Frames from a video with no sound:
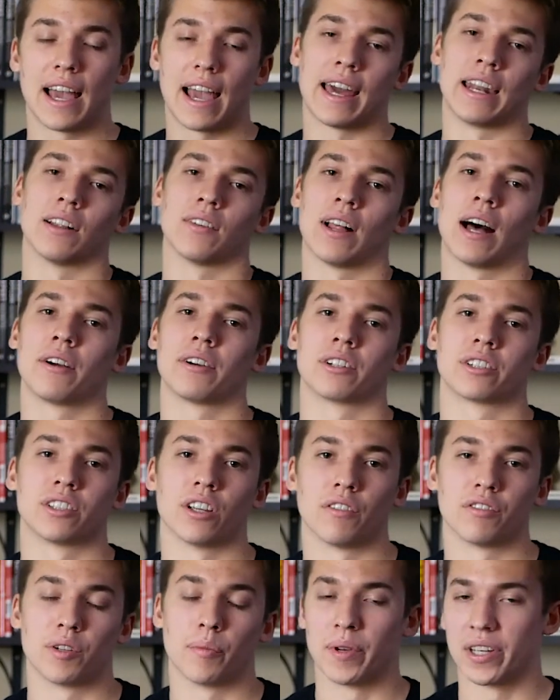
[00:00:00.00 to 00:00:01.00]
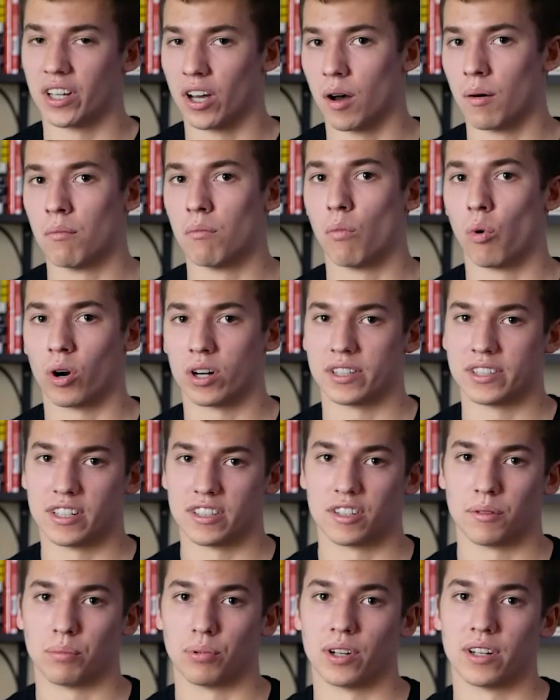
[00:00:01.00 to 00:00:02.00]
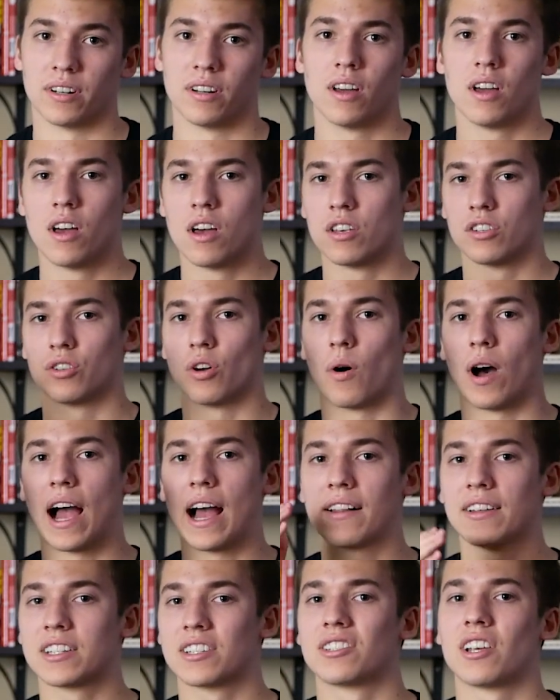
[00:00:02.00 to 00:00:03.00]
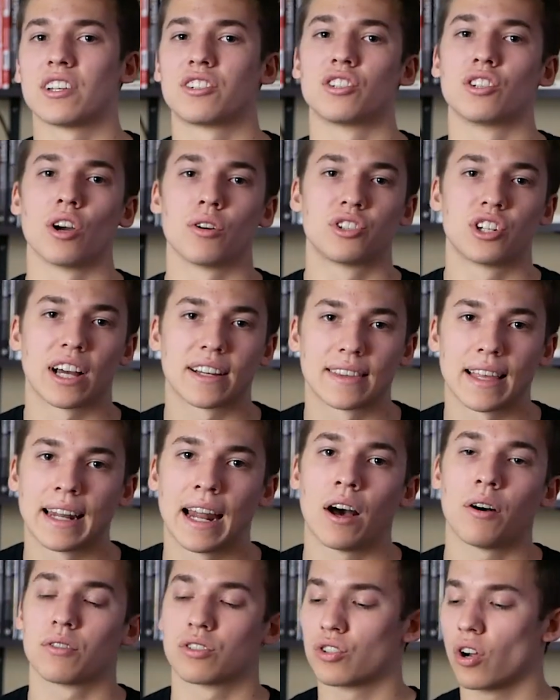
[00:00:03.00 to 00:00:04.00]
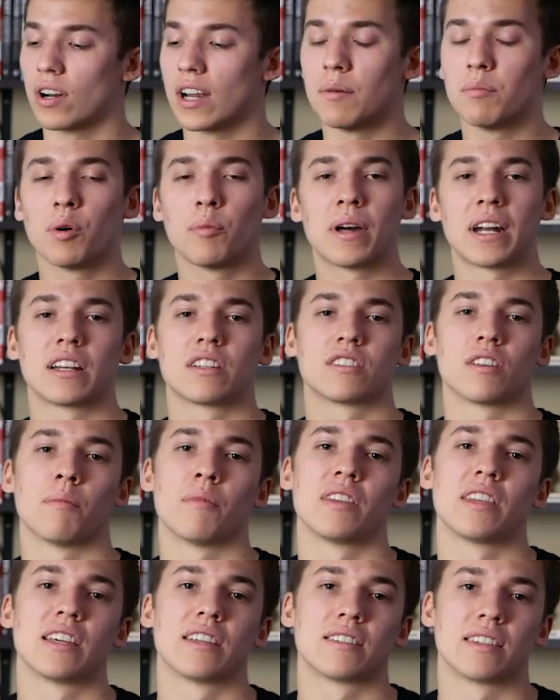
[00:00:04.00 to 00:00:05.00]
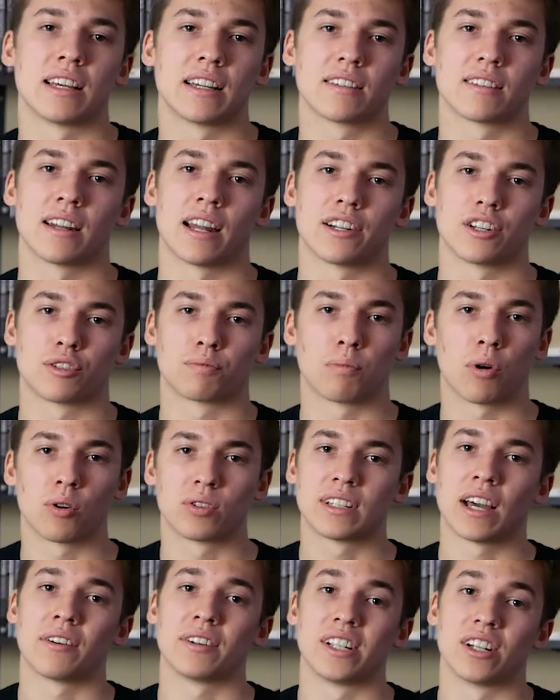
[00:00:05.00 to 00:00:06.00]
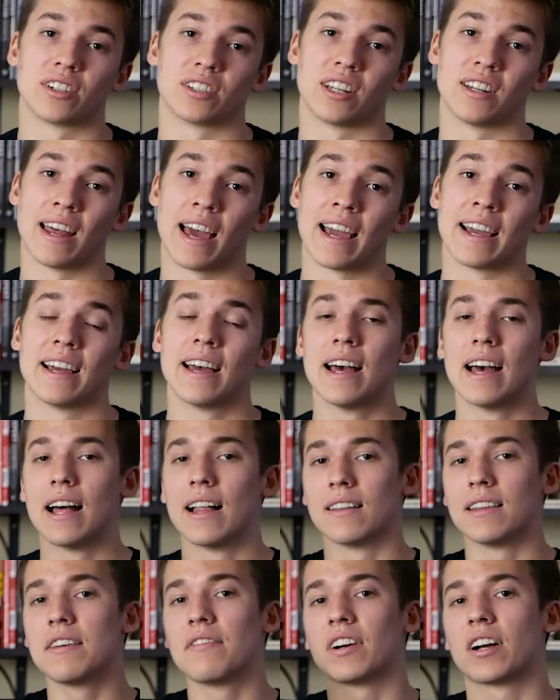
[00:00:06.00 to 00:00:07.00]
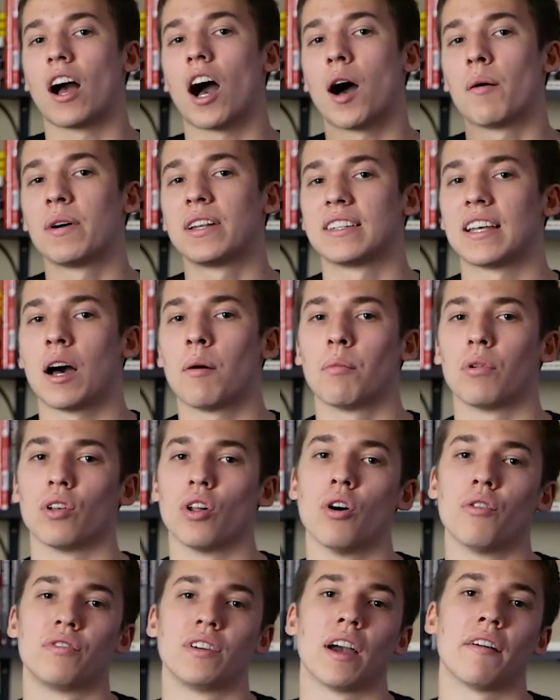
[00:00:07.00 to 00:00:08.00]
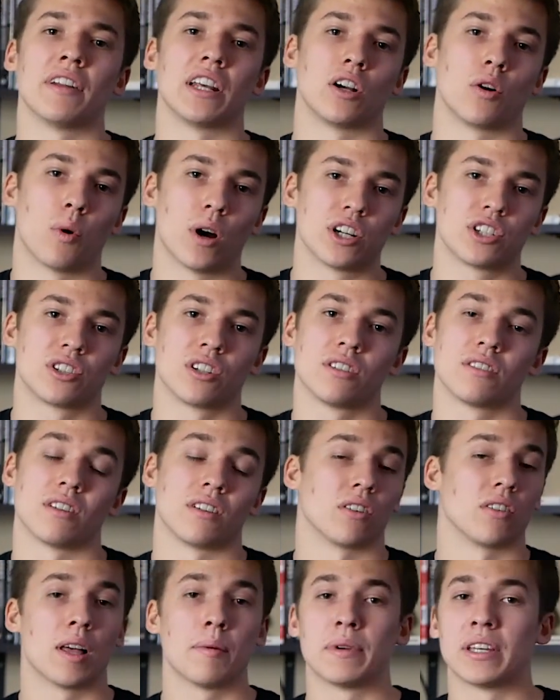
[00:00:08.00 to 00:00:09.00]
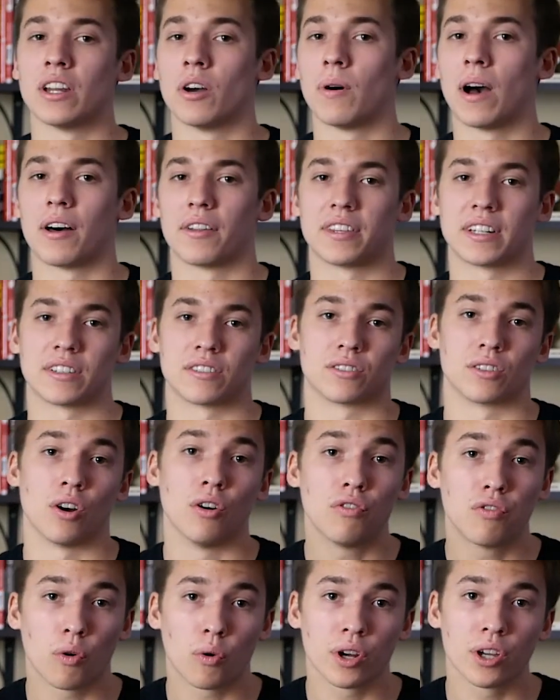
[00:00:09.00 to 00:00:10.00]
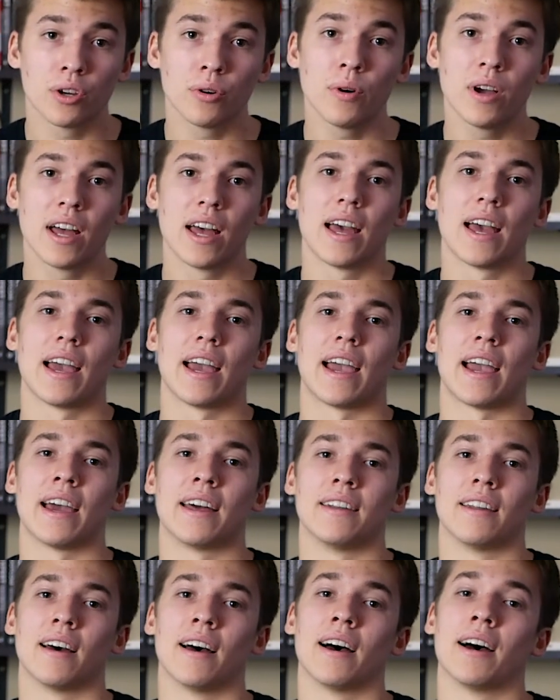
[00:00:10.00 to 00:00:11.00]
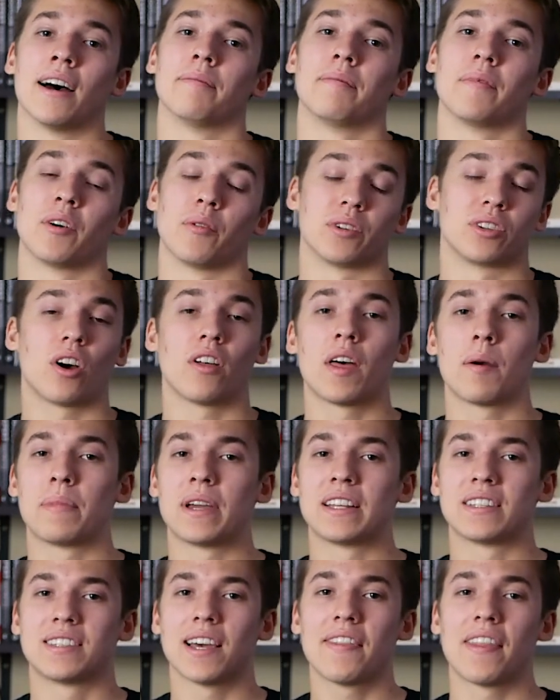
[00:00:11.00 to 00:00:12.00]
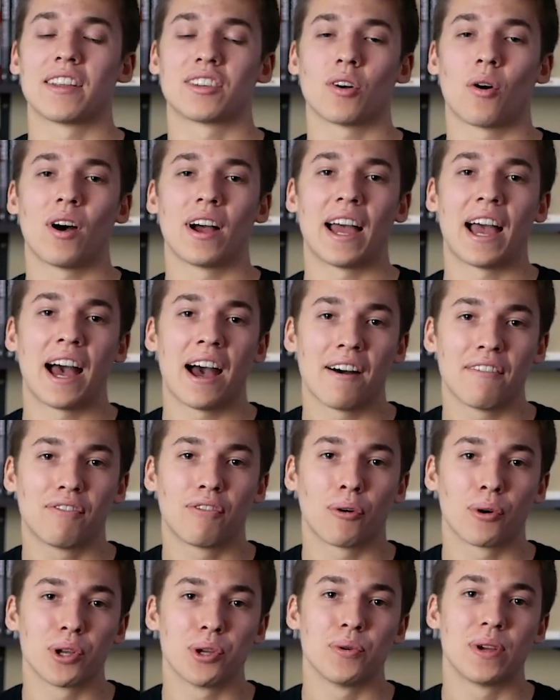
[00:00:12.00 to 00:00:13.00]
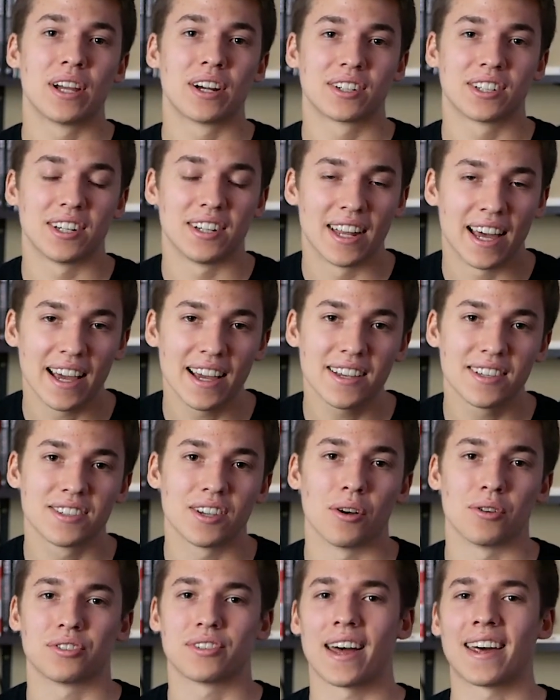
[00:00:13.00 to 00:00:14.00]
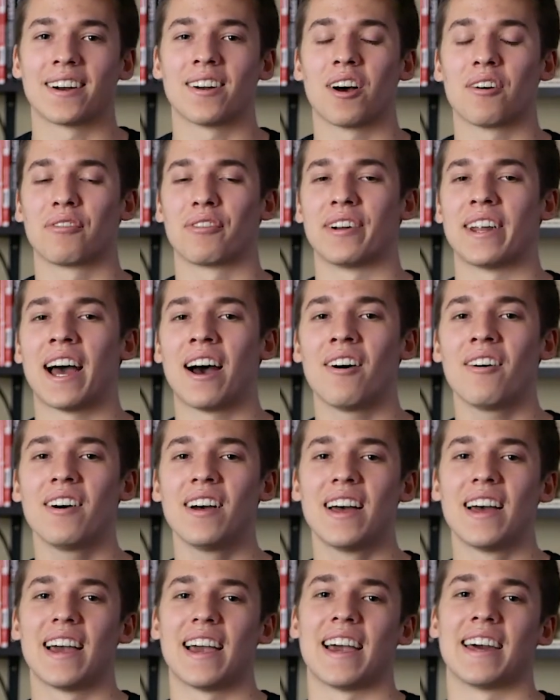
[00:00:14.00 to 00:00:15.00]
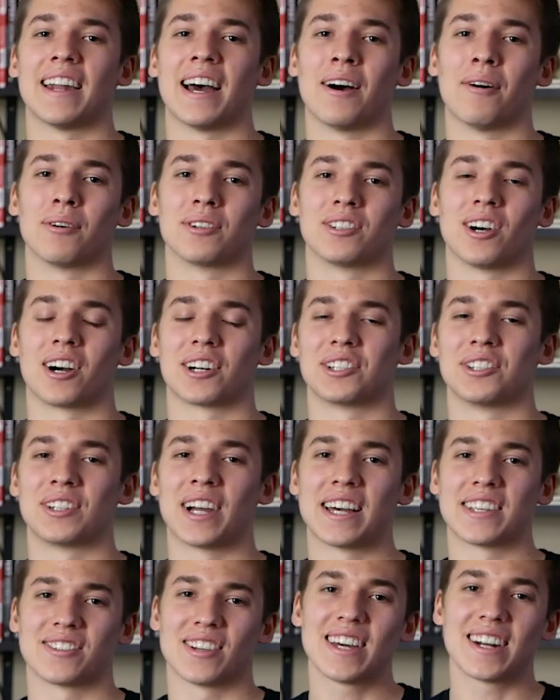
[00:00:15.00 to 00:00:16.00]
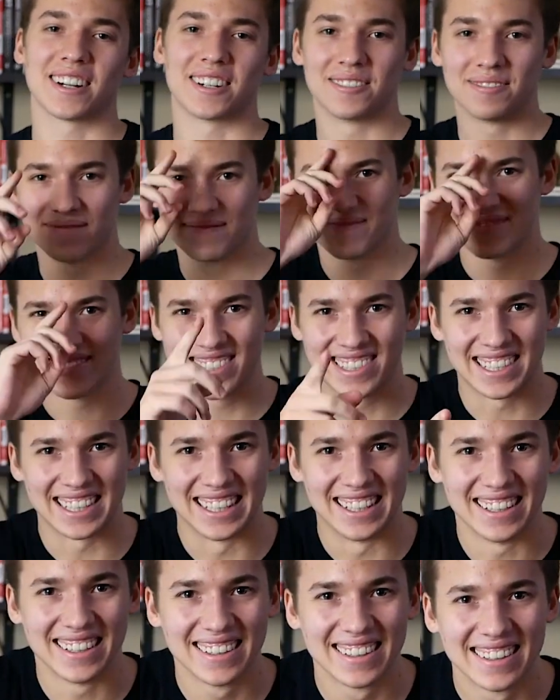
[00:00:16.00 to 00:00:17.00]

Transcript: and allow yourself to become more disciplined. So I highly suggest you go check that out, start implementing some of these things that I just broke down here today. Leave a comment down below if you have any questions and to let me know how things go for you. And with all that being said, that's all I have for you here today. So signing off for now, and I will talk to you guys later. See ya.